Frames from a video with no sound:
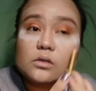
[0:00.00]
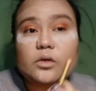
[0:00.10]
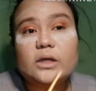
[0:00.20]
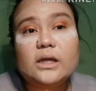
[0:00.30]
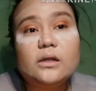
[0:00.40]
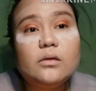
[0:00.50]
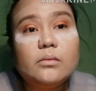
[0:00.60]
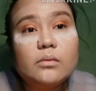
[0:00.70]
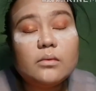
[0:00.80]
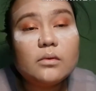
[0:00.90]
So
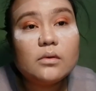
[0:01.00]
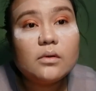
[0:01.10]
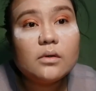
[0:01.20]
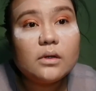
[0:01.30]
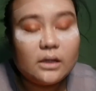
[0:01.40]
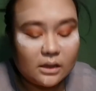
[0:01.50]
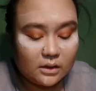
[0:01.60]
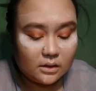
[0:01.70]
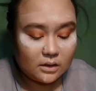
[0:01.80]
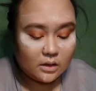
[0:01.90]
yan.
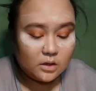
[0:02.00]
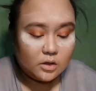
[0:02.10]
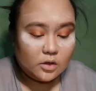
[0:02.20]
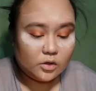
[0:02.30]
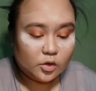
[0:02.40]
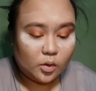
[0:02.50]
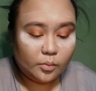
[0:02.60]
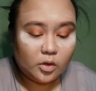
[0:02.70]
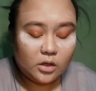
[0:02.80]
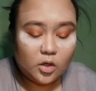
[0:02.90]
Yan.
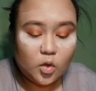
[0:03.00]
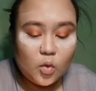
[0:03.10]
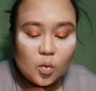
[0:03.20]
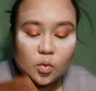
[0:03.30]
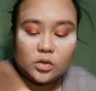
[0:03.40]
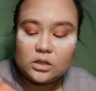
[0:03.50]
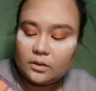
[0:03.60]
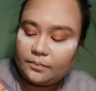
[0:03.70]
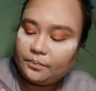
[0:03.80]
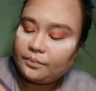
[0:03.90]
So I'm gonna use